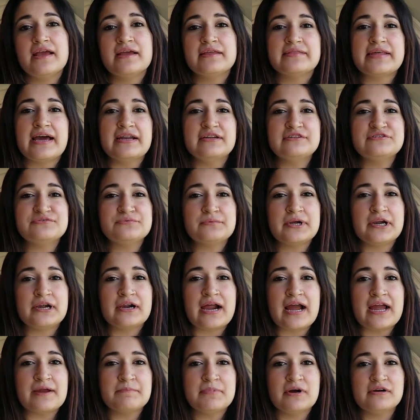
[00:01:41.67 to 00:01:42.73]
That is where
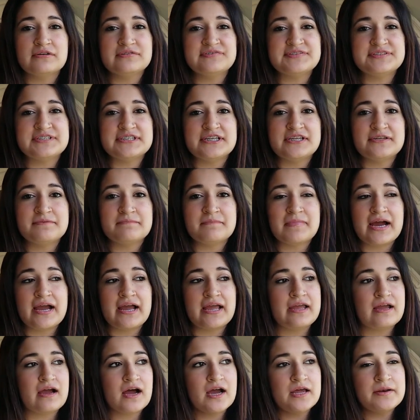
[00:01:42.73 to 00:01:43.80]
I posted
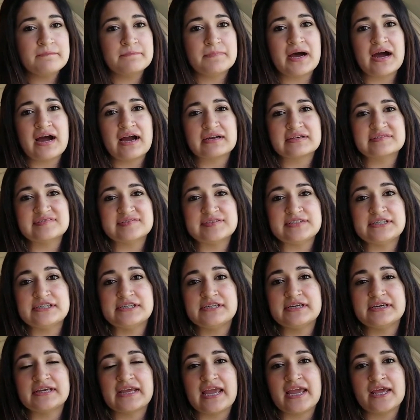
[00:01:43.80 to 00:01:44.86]
my
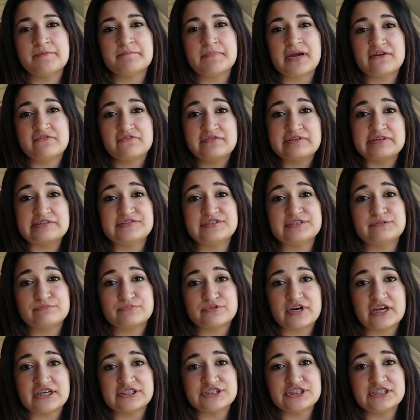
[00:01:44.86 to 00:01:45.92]
unboxing and my first
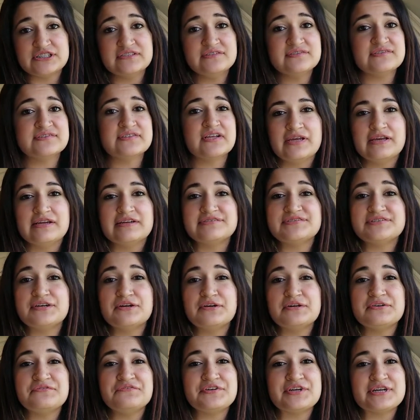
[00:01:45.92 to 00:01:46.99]
impressions. So
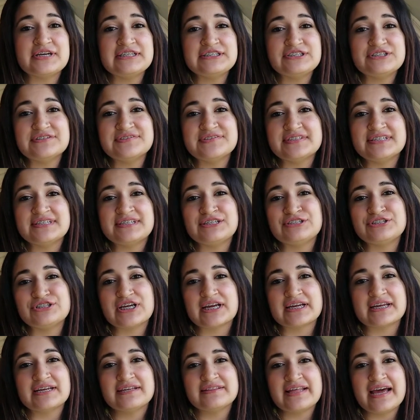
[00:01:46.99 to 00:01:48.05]
if you're interested in
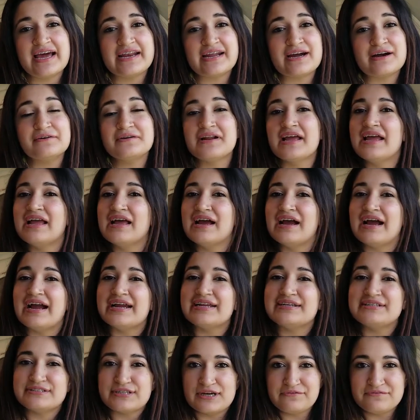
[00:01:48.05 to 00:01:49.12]
checking that out,
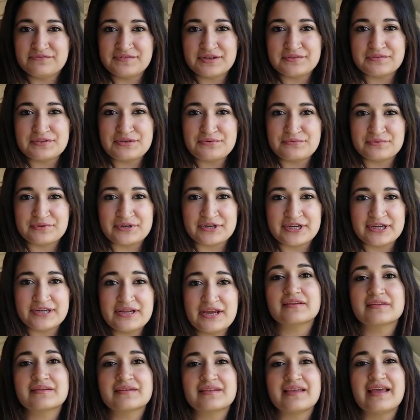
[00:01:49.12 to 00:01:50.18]
I definitely would.
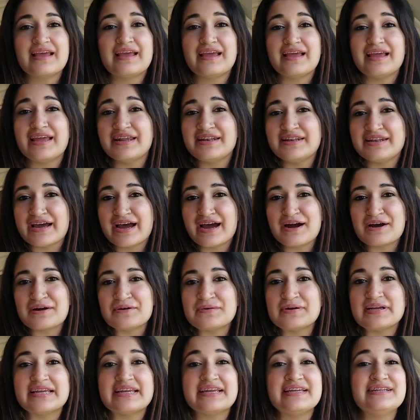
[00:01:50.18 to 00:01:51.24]
And now
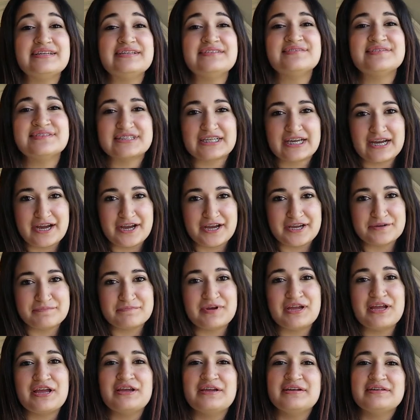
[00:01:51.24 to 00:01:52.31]
it is time.
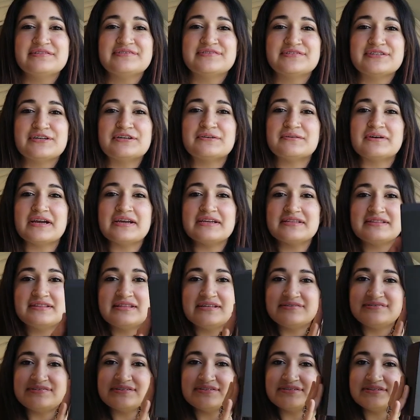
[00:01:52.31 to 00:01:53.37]
So
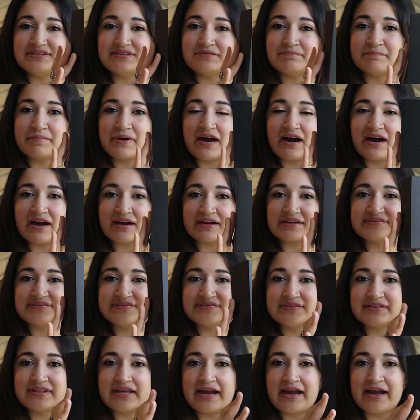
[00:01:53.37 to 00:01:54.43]
this is the box
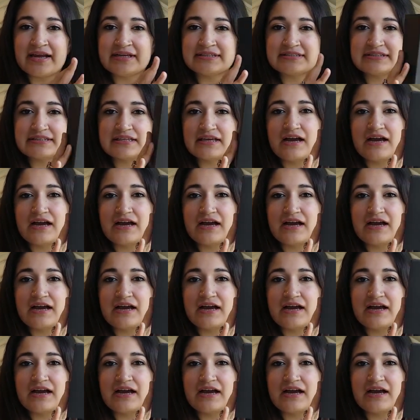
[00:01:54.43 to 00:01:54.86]
that